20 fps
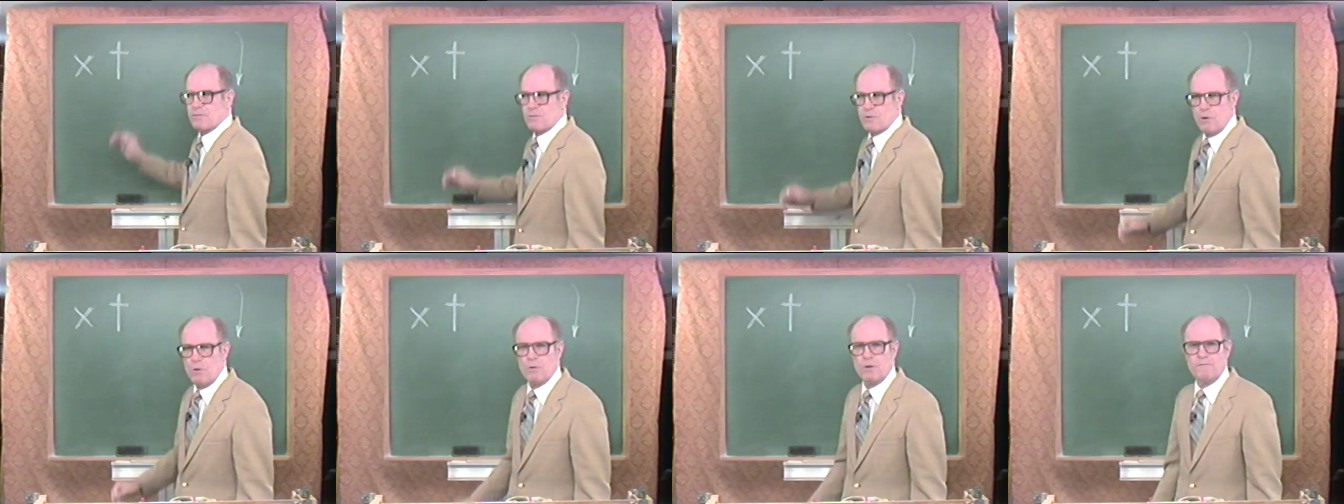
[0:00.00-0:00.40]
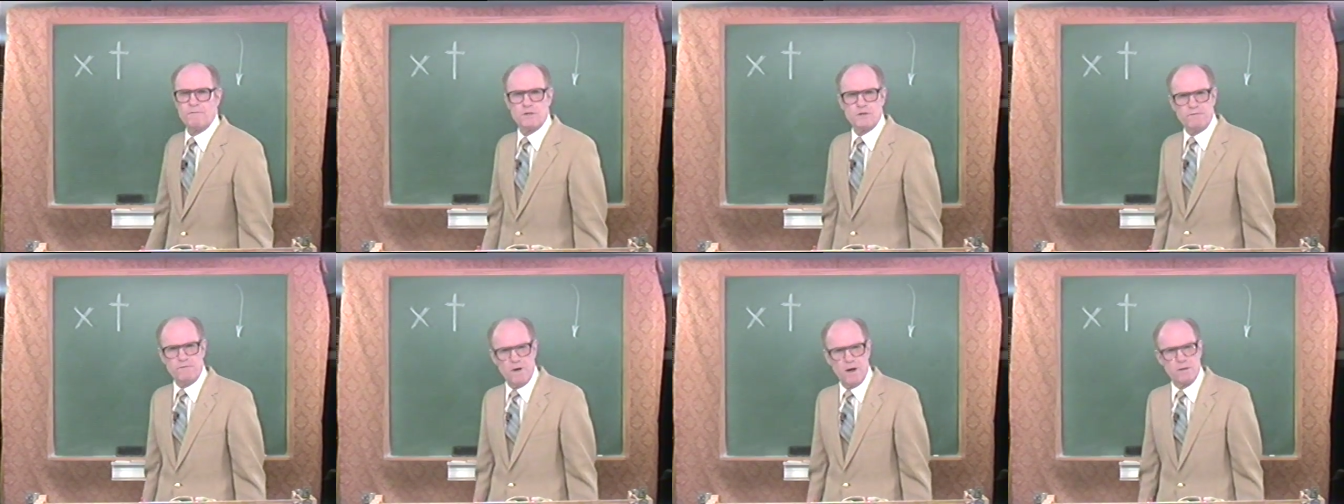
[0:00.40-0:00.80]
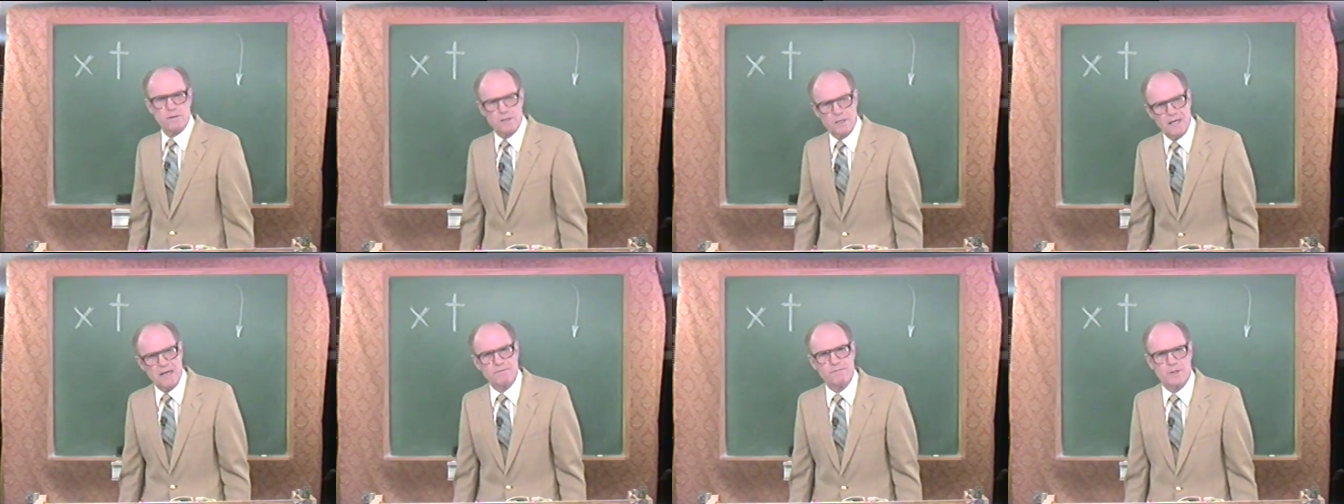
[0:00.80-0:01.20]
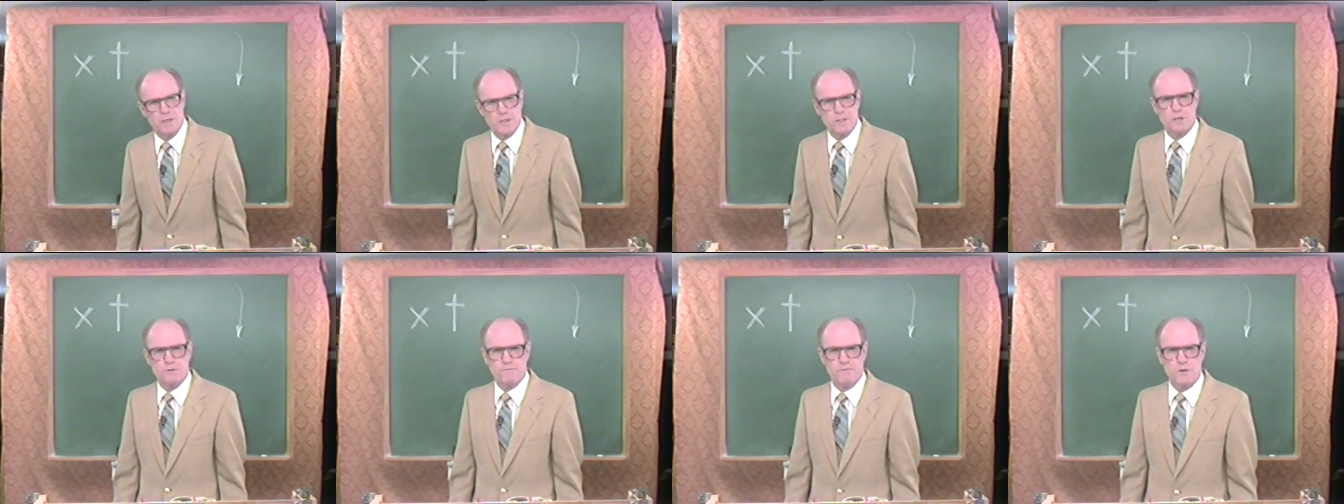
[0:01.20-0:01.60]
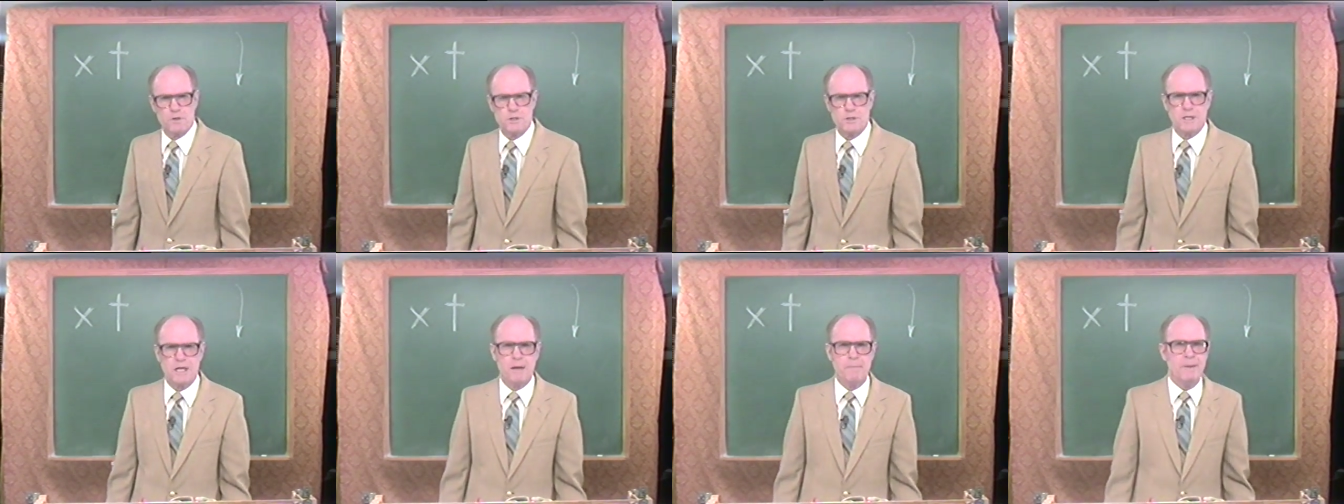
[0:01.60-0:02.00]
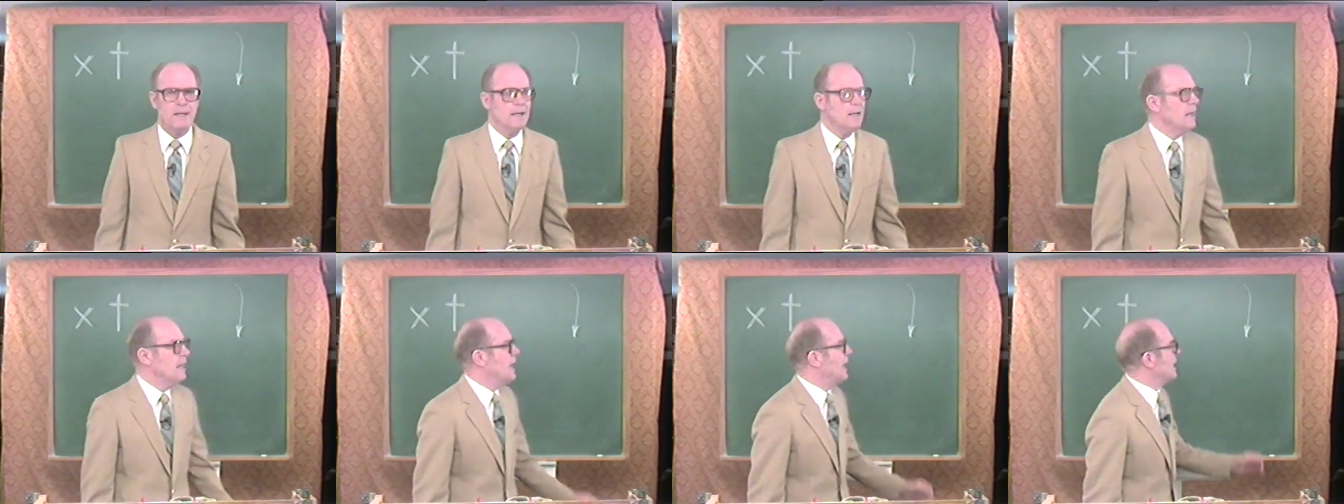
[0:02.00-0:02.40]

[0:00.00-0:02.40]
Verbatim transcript: throne of his father David at his first coming.